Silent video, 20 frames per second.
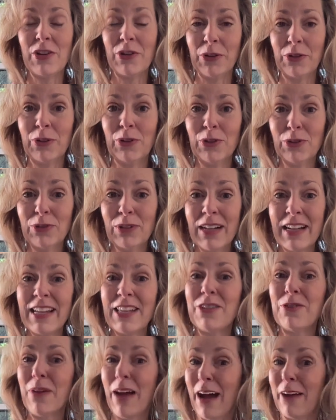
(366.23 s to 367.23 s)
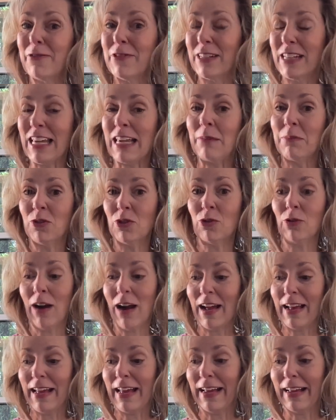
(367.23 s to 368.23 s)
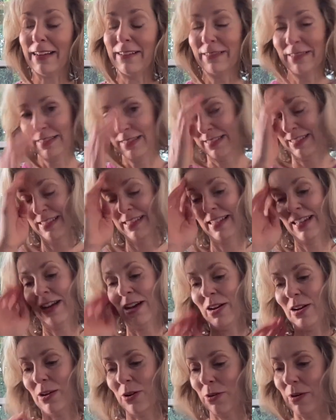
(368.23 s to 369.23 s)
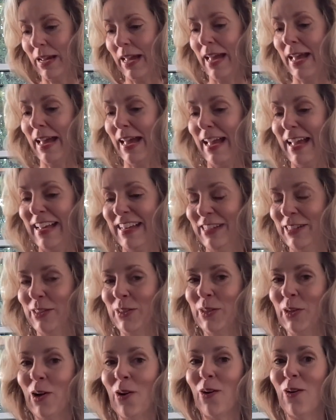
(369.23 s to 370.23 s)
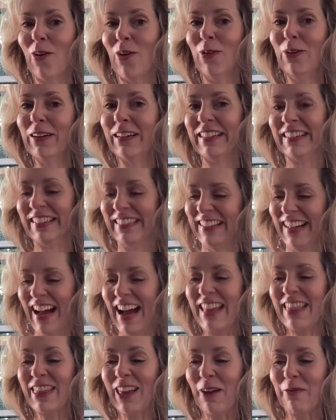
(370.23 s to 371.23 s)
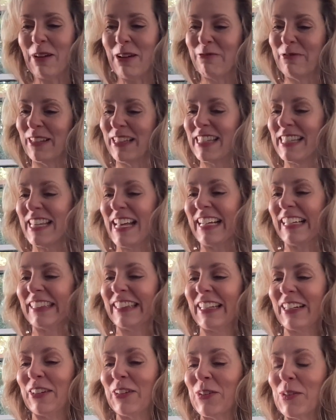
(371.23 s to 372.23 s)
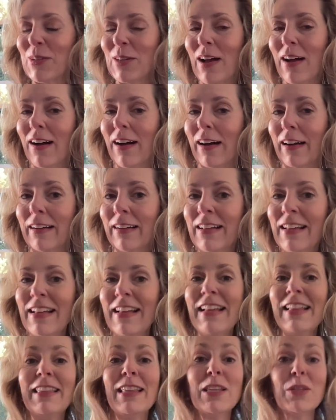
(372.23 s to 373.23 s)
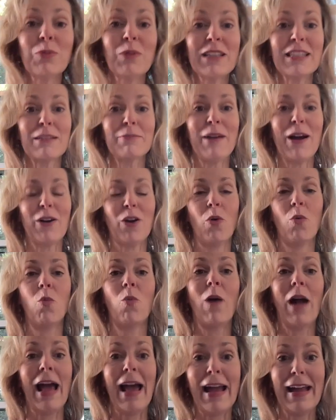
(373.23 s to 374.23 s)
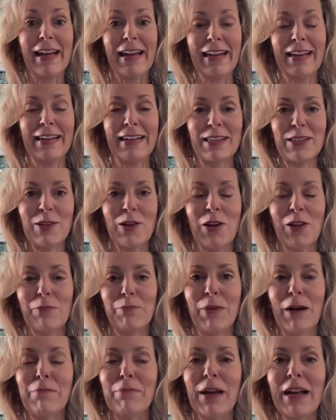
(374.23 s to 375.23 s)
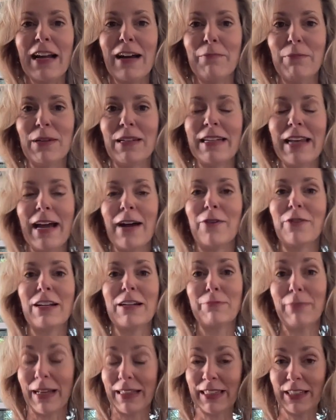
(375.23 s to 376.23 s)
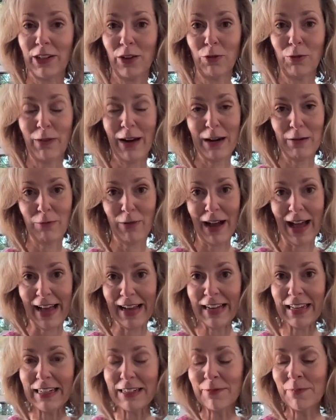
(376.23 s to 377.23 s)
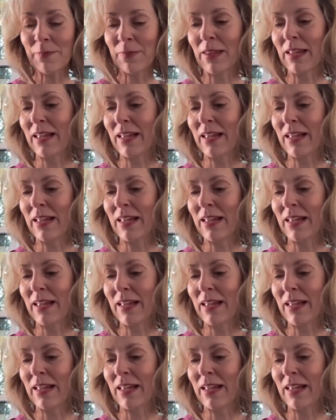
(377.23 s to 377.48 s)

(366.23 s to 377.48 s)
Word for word: new, you have to keep trying. Okay, so I thought we would sing a little song. This one's about a wagon. It's called Bumping Up and Down in My Little Red Wagon.